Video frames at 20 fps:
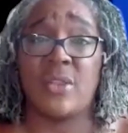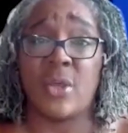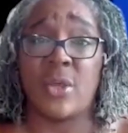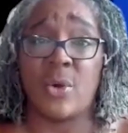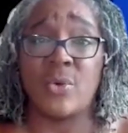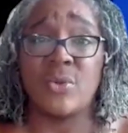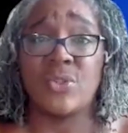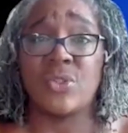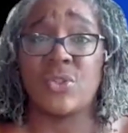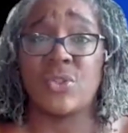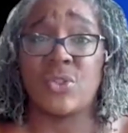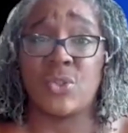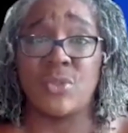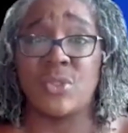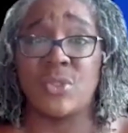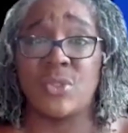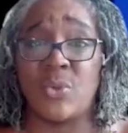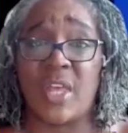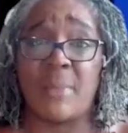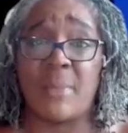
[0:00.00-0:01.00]
So then
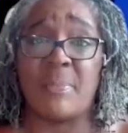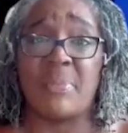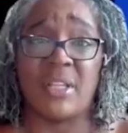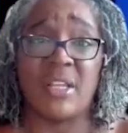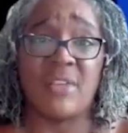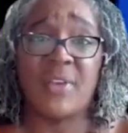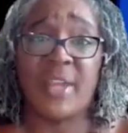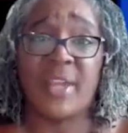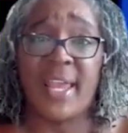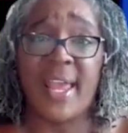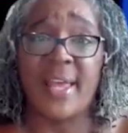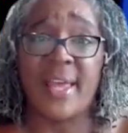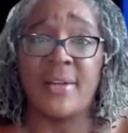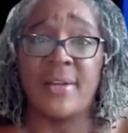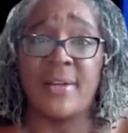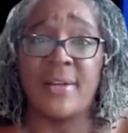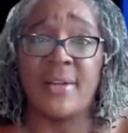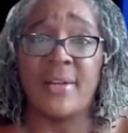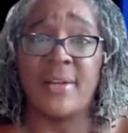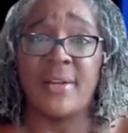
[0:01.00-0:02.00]
those students who they believe
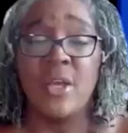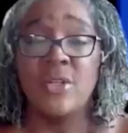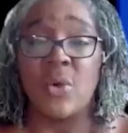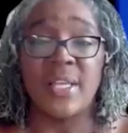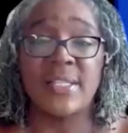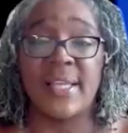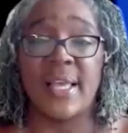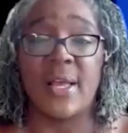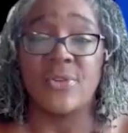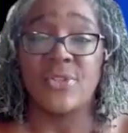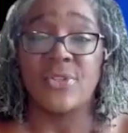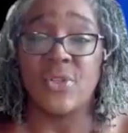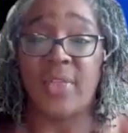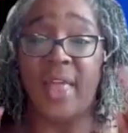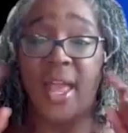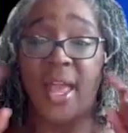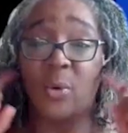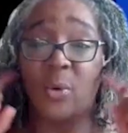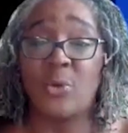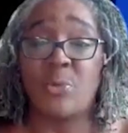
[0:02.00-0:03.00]
can't don't excel.